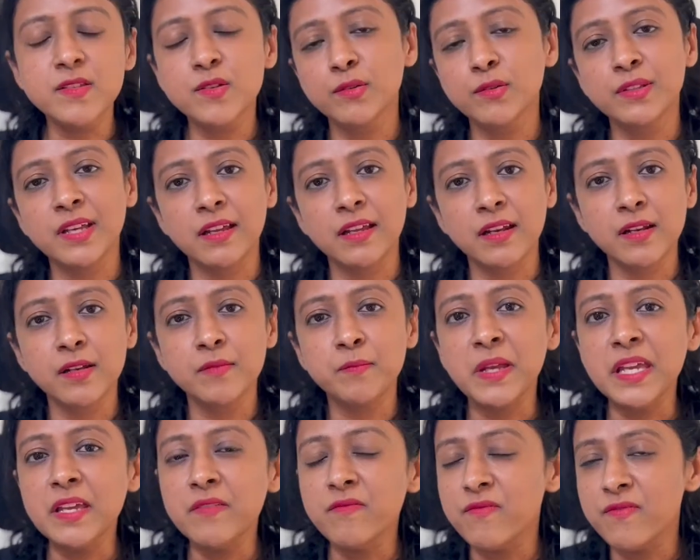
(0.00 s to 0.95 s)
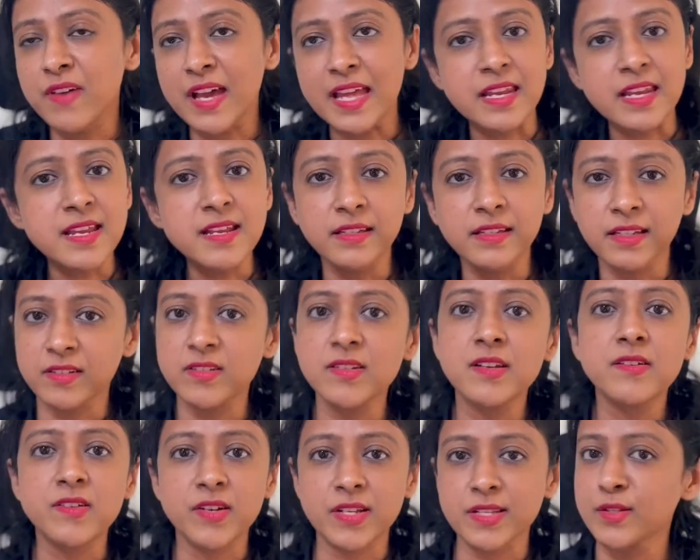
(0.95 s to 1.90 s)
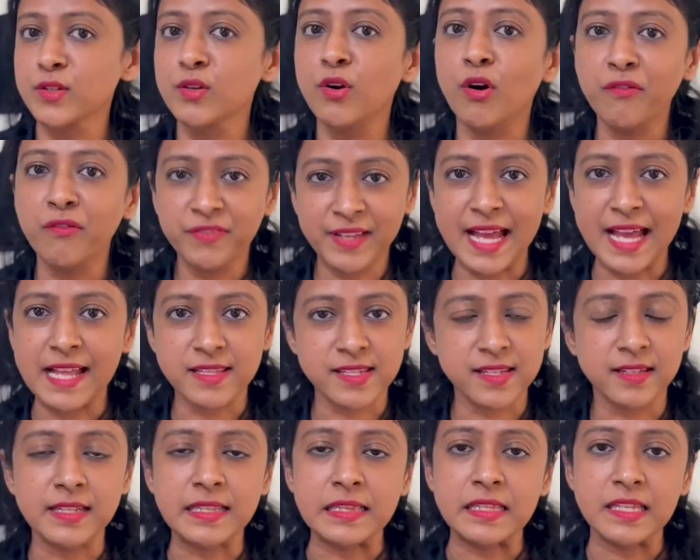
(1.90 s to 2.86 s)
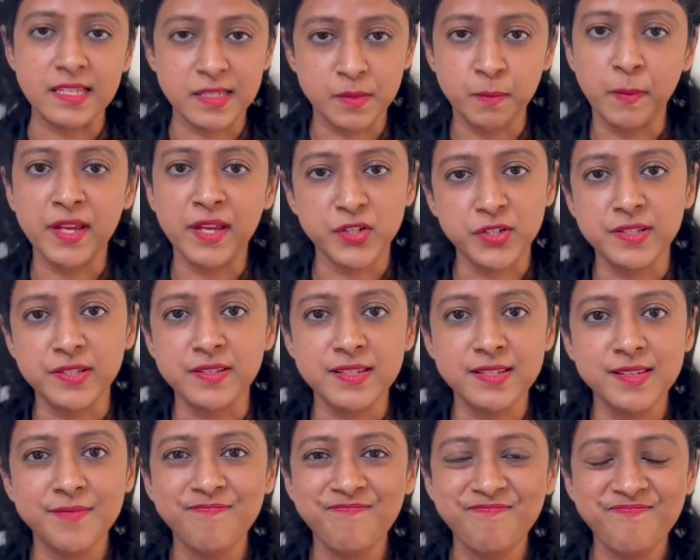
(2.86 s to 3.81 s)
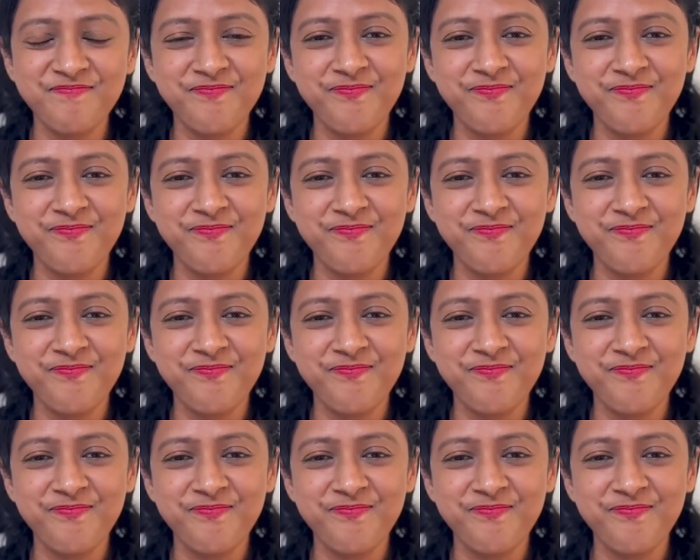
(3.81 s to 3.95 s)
so there will be very little risk of cancer in these patients.